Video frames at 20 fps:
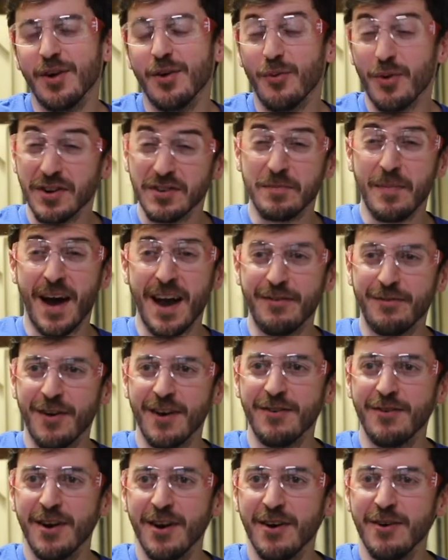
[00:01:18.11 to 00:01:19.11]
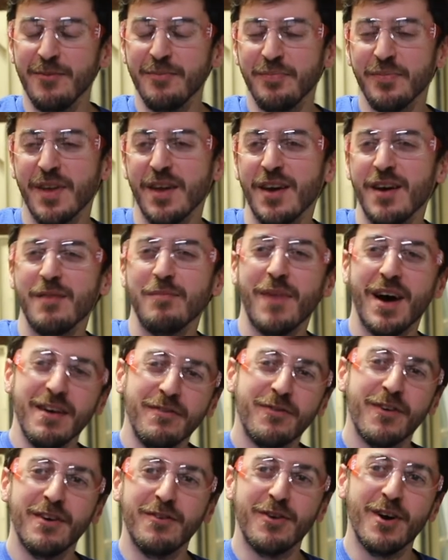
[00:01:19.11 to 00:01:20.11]
Where's my Front Row? My
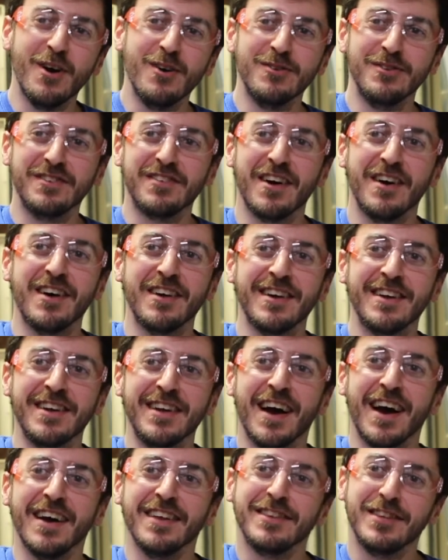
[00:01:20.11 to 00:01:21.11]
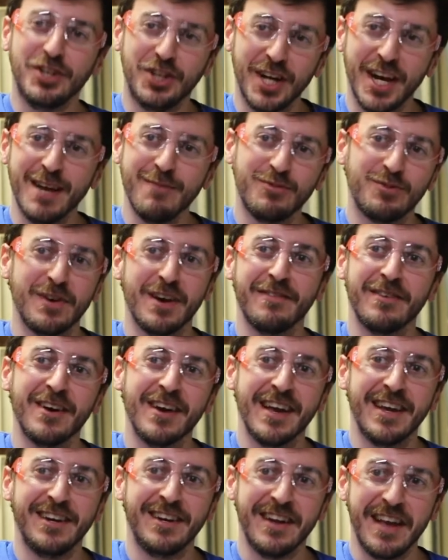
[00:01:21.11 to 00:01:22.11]
Front Row is on the James River
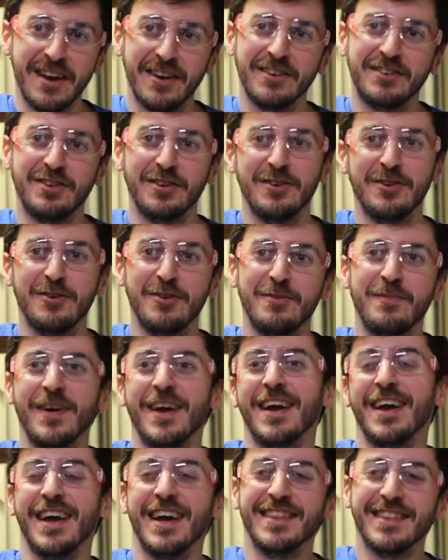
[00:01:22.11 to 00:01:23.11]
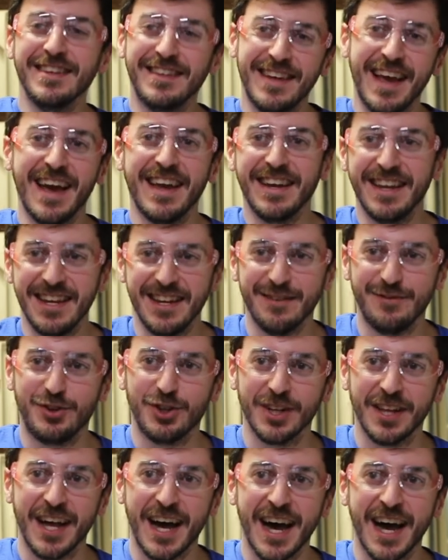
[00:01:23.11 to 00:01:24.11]
in an inner tube in the dead heat of
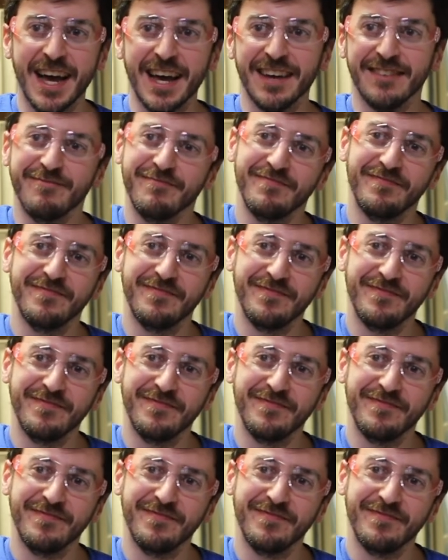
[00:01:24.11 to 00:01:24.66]
July.